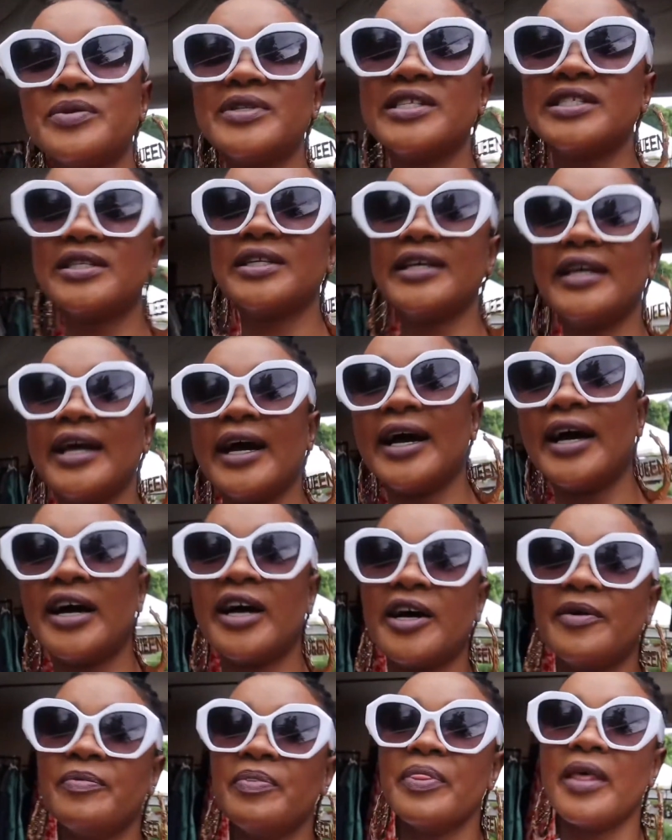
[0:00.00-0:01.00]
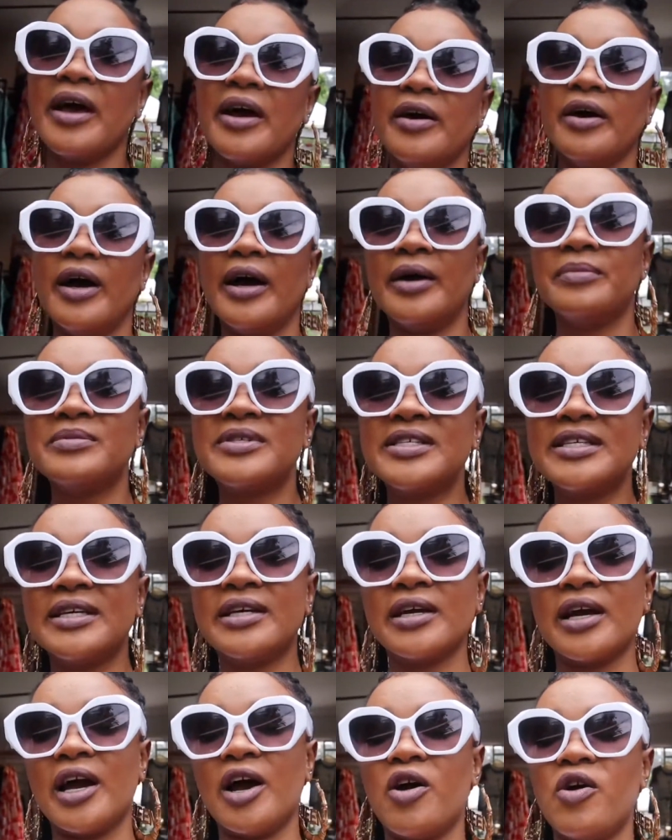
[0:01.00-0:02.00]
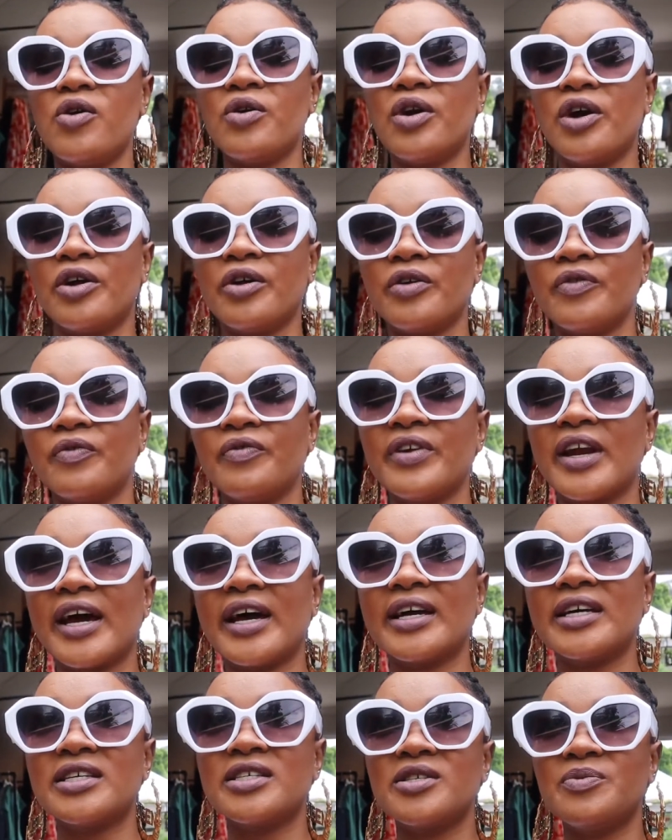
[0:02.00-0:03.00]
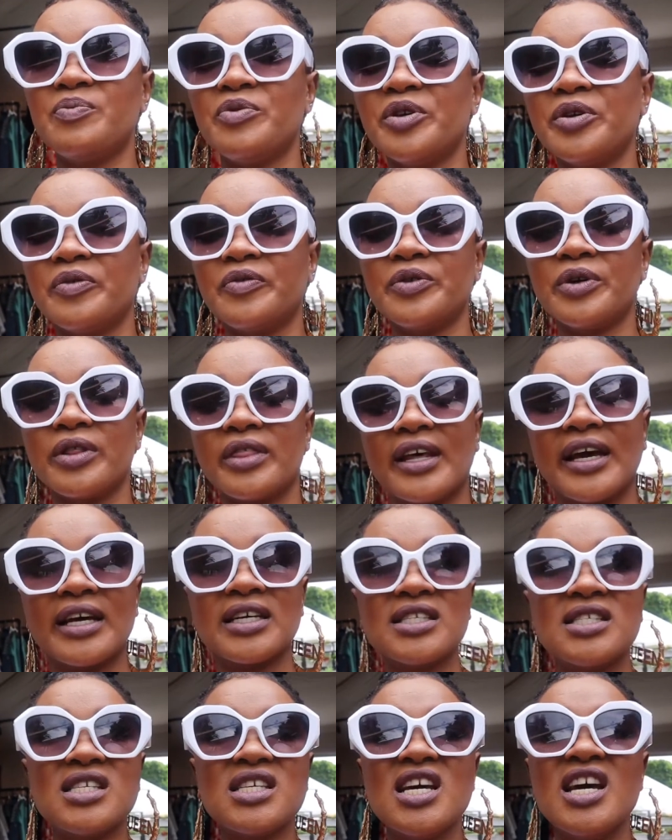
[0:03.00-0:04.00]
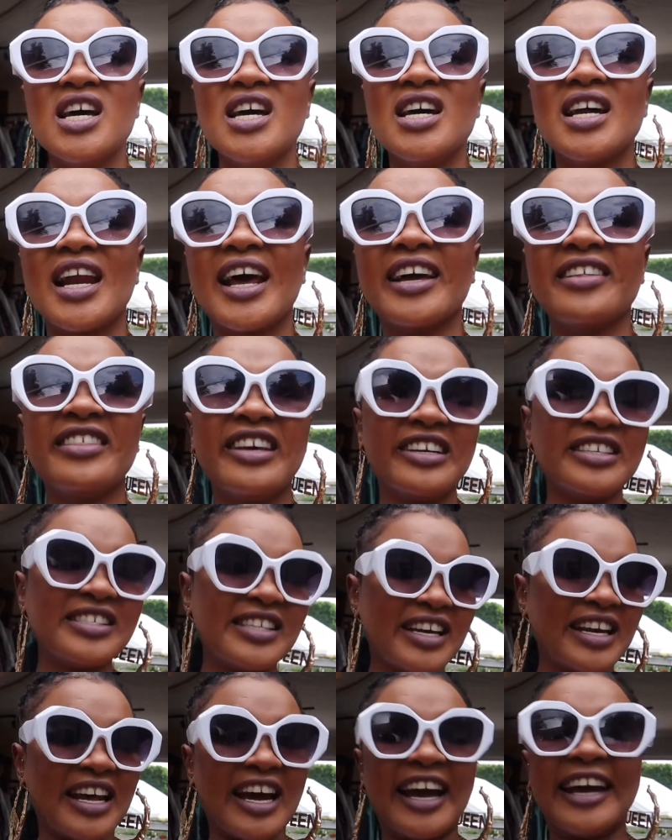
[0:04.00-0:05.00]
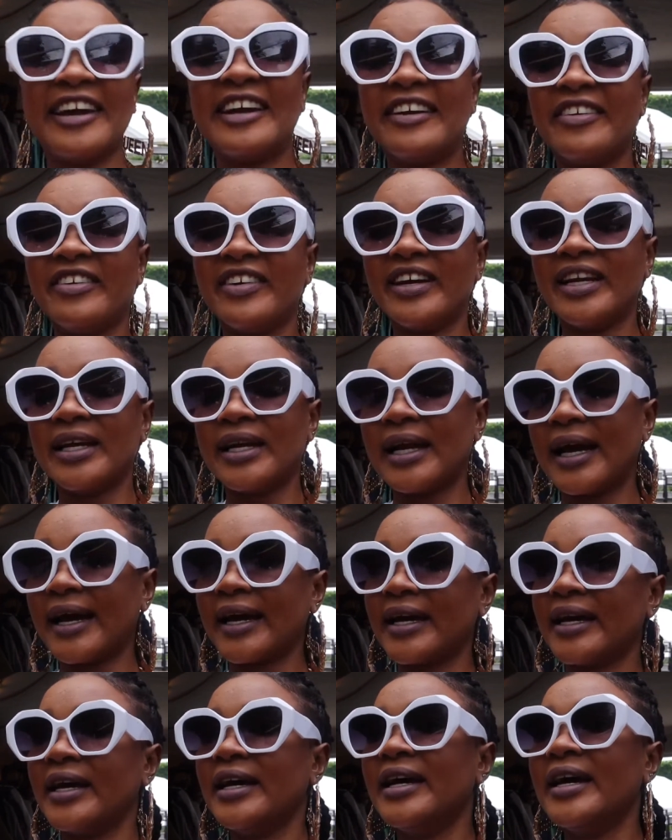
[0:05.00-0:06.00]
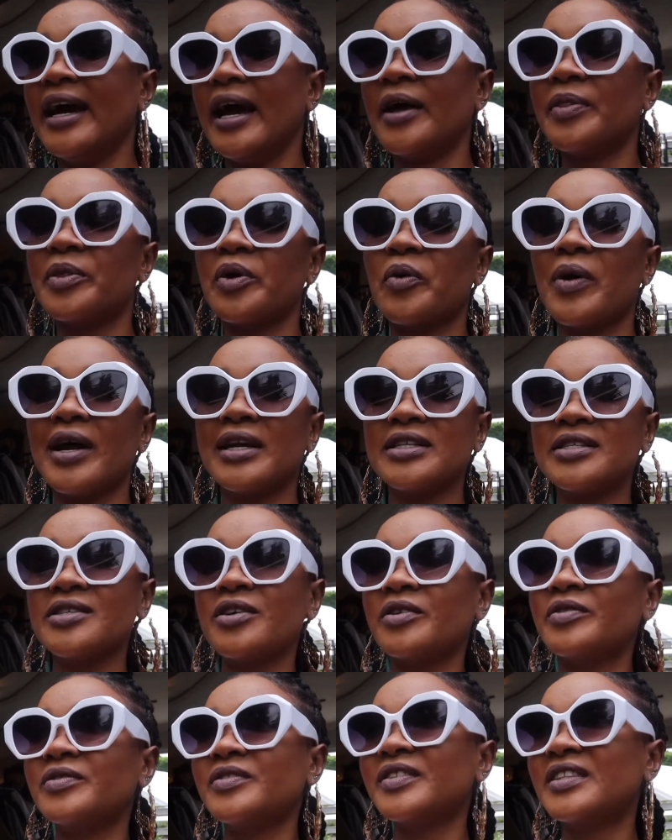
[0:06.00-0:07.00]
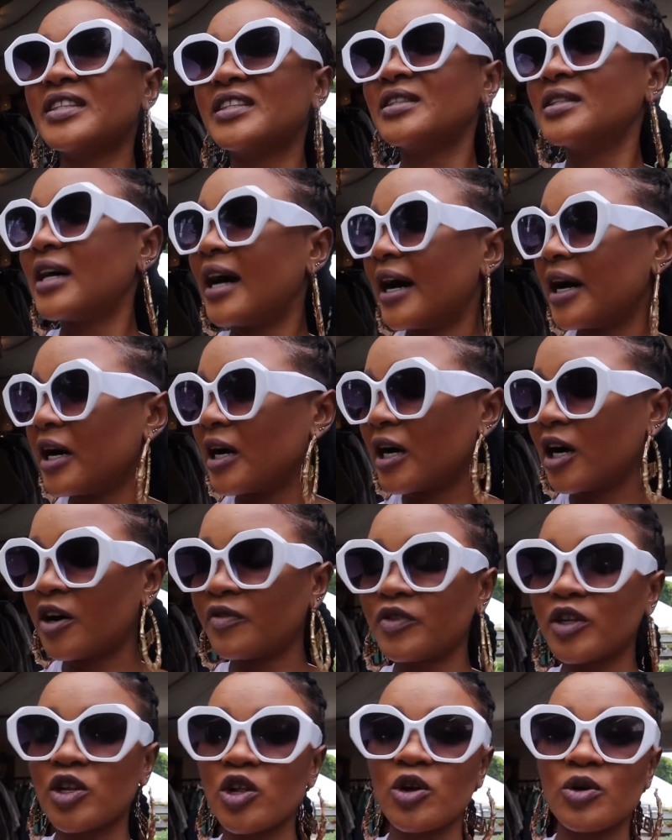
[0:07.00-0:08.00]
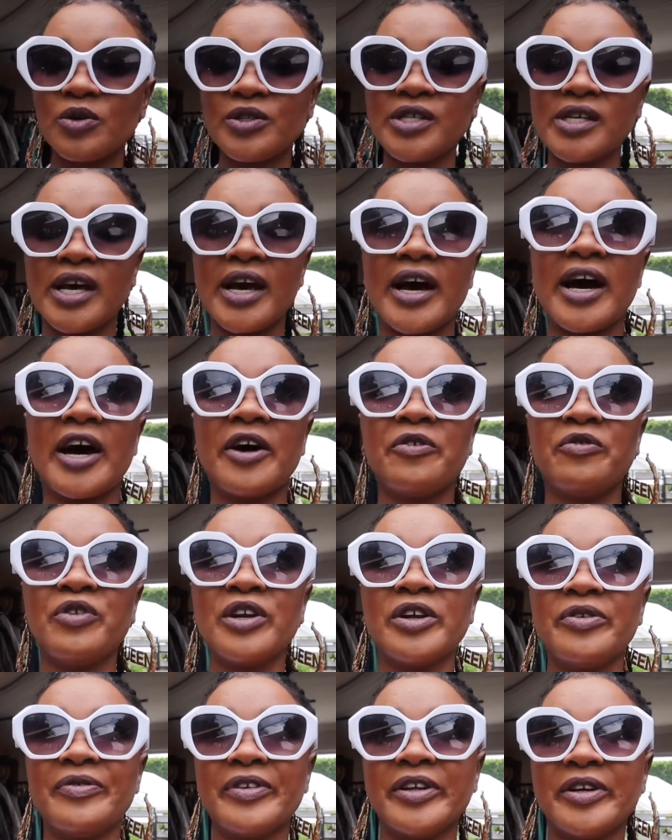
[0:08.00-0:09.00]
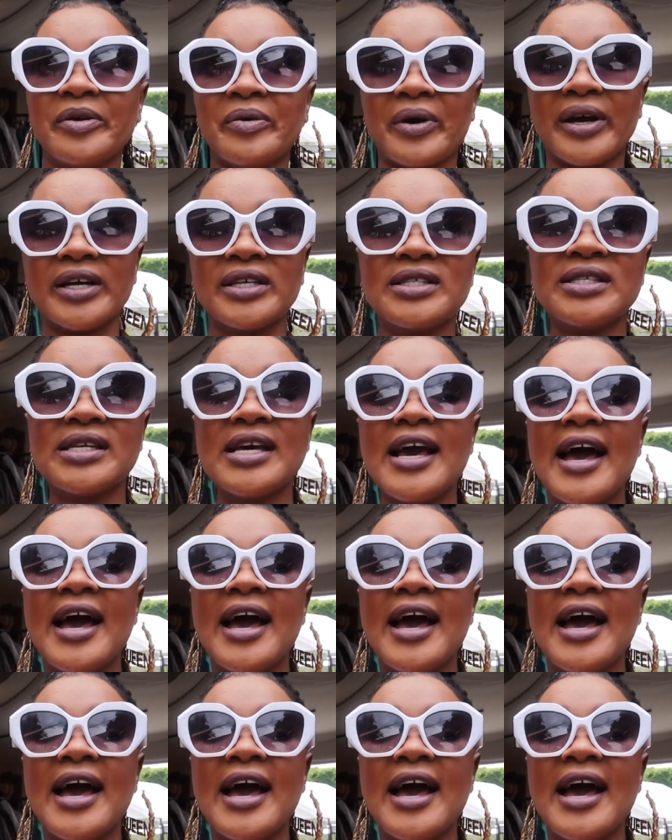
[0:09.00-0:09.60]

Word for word: we're still here. I'm seeing a whole lot of nice, beautiful things, like things that I really like, and the quality of uh, of the clothes here are really, really great.